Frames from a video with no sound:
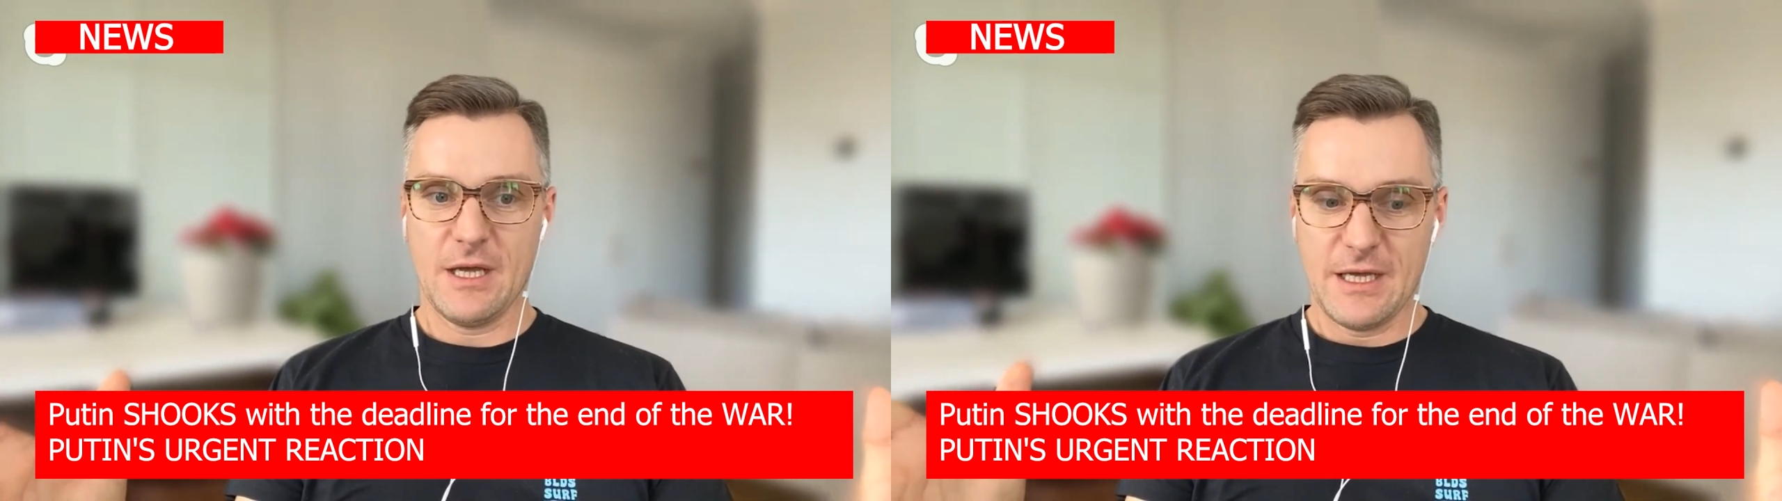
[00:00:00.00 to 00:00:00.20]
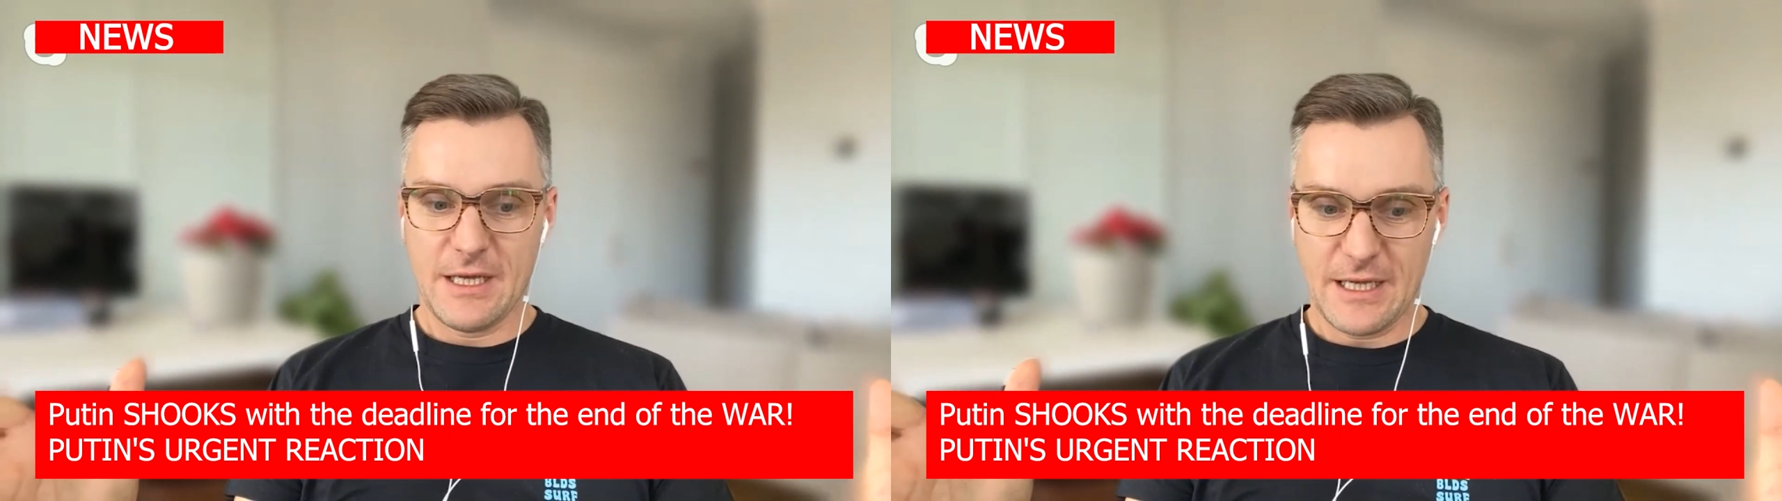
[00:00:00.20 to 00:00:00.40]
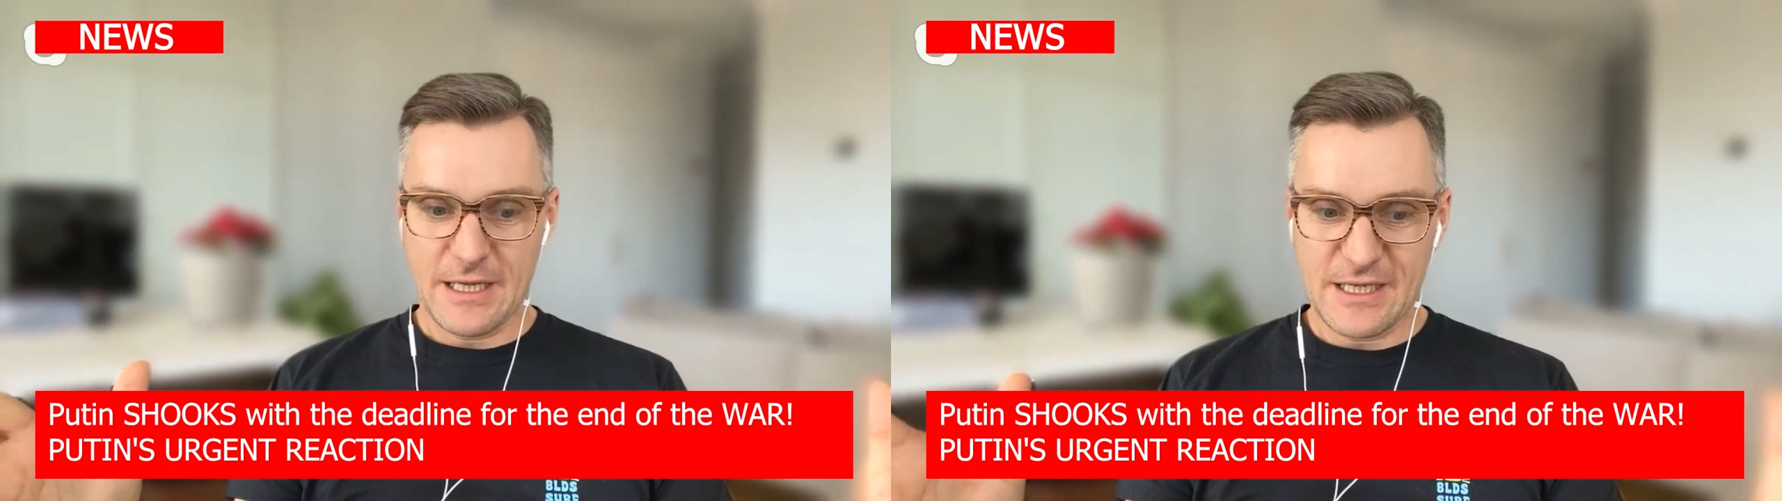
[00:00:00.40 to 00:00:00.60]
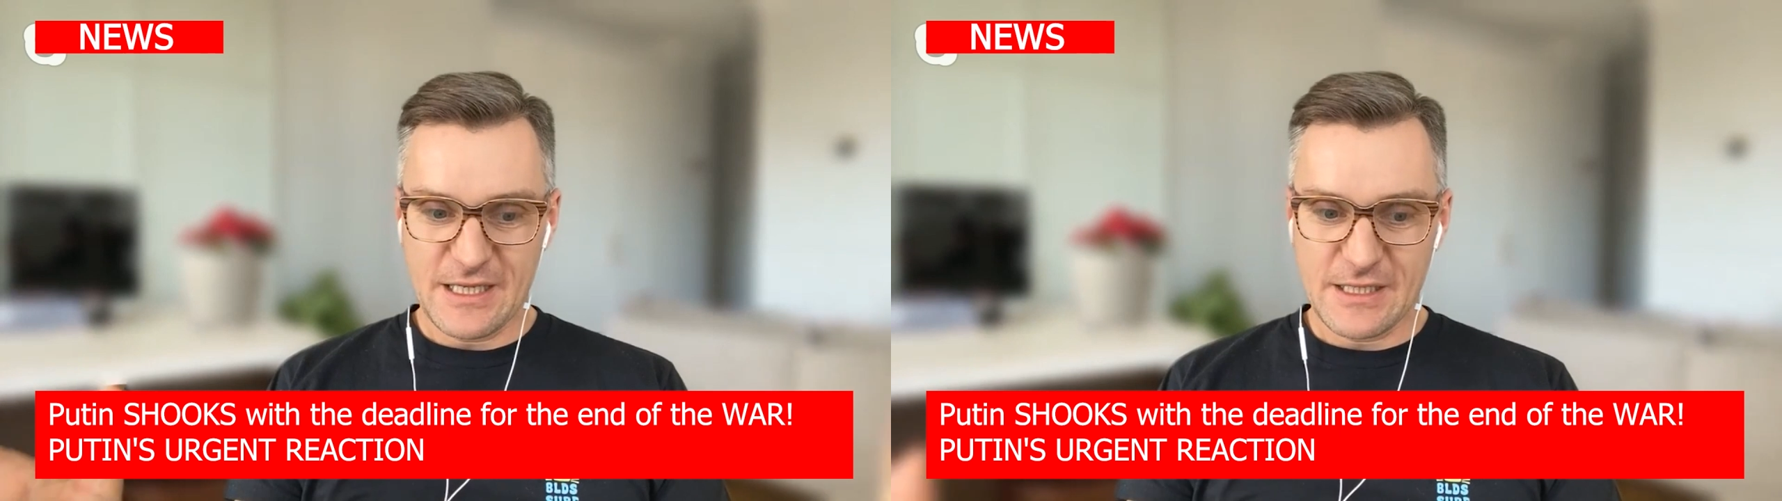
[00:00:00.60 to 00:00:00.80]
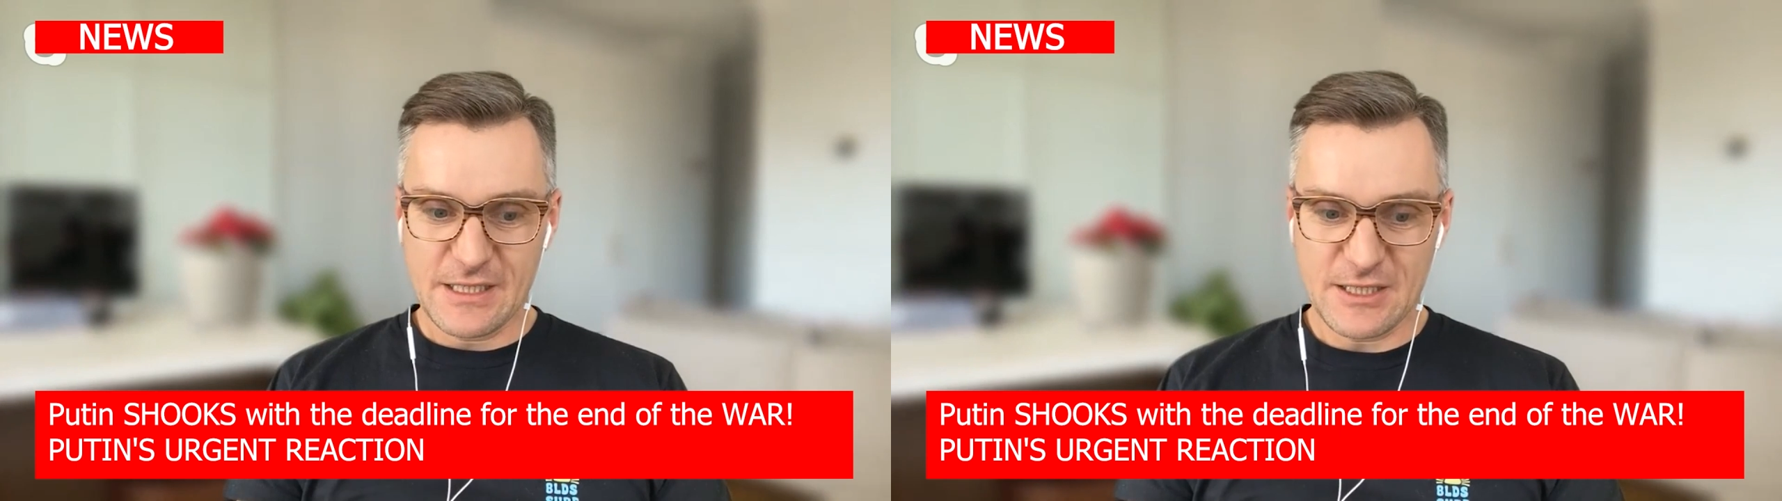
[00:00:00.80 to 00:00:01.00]
to the opinion
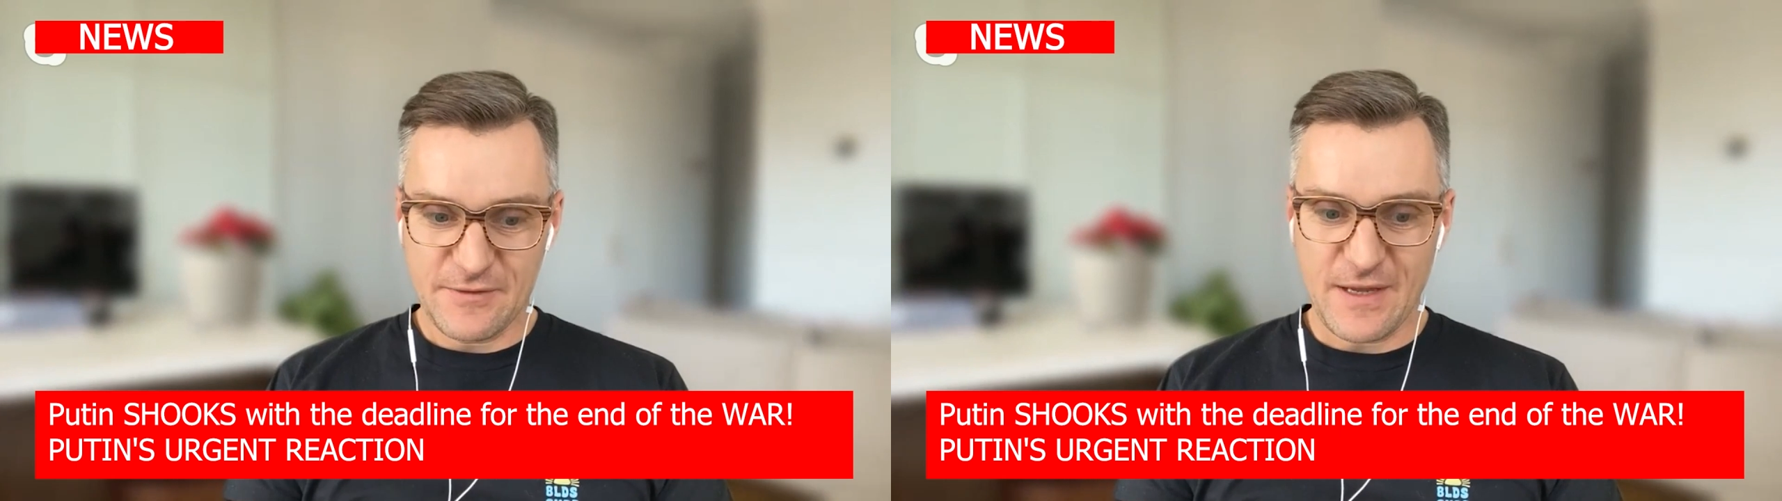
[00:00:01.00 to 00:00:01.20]
of someone